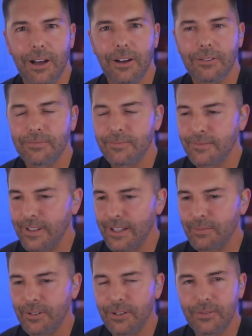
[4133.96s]
Wow.
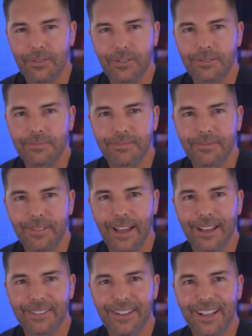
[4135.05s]
That's beautiful.
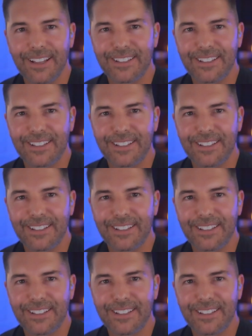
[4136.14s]
Yeah.